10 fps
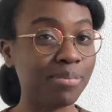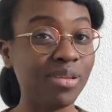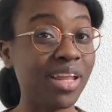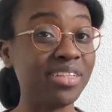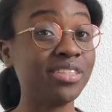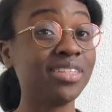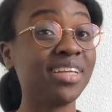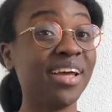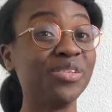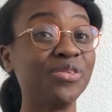let's just
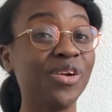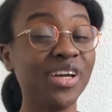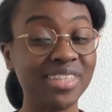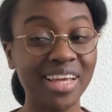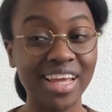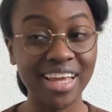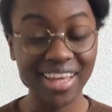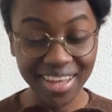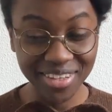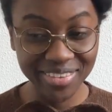get right
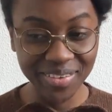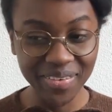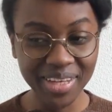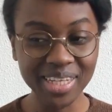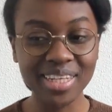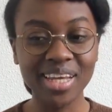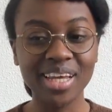into it.